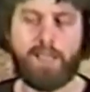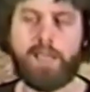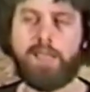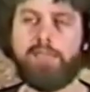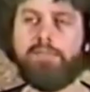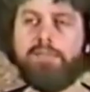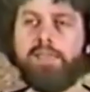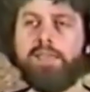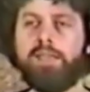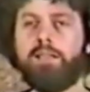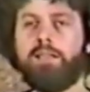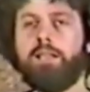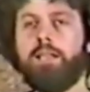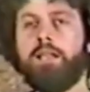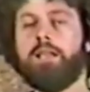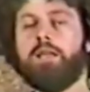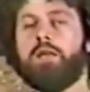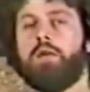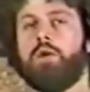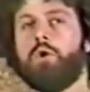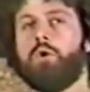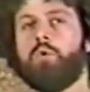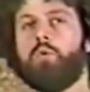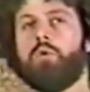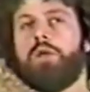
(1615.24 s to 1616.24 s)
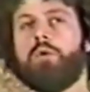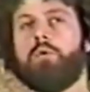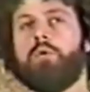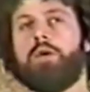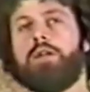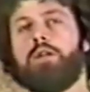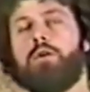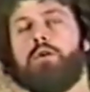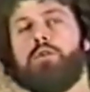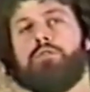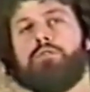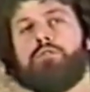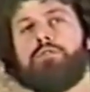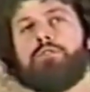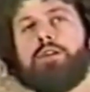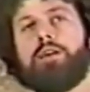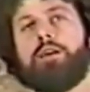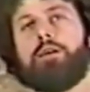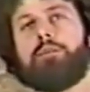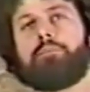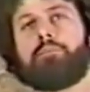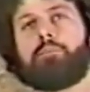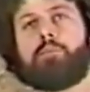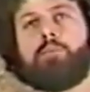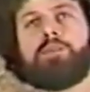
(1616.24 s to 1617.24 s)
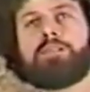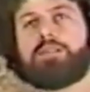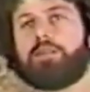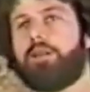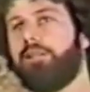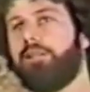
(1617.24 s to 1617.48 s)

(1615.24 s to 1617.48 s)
And then we went over, uh, we